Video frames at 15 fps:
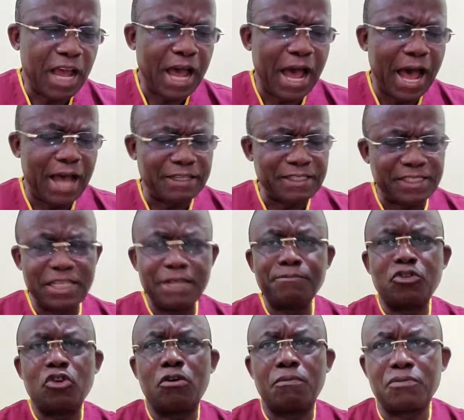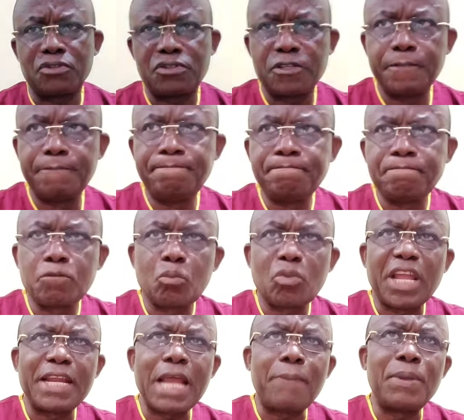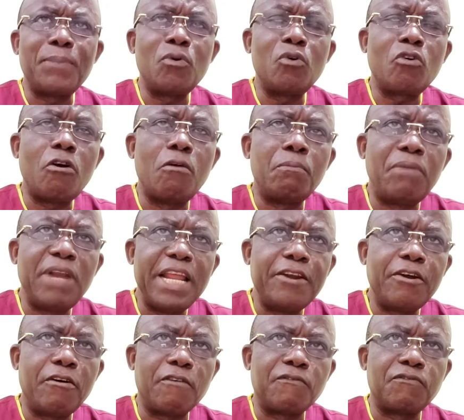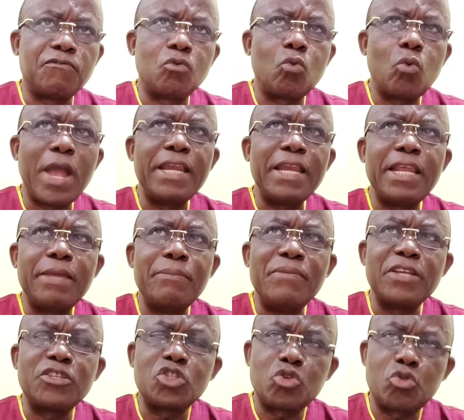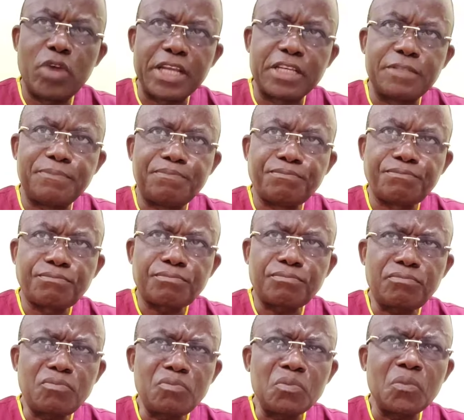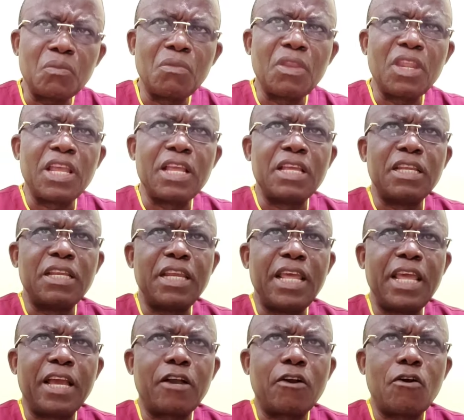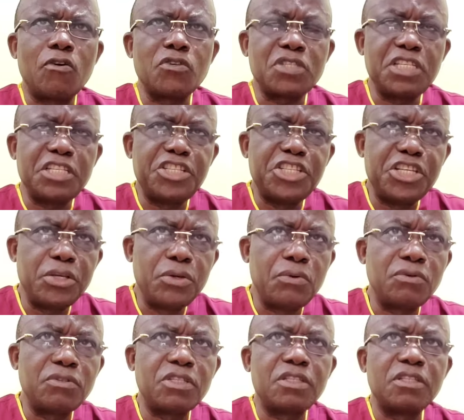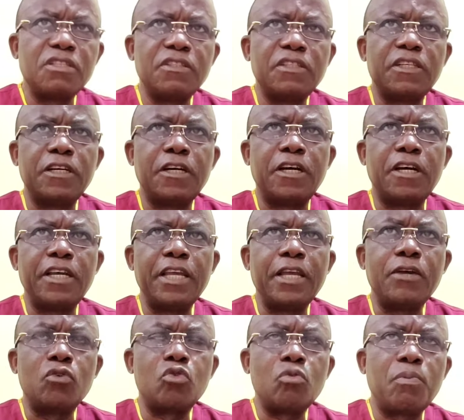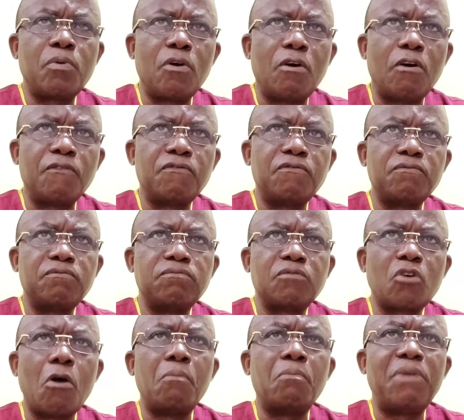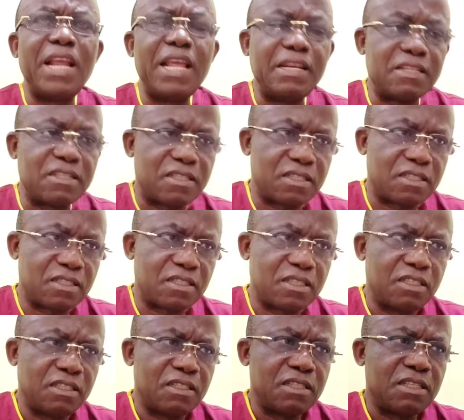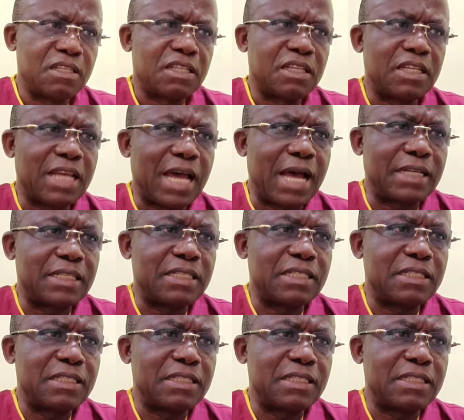and symptoms that people complain of when they menstruate, they constitute a group of complaints that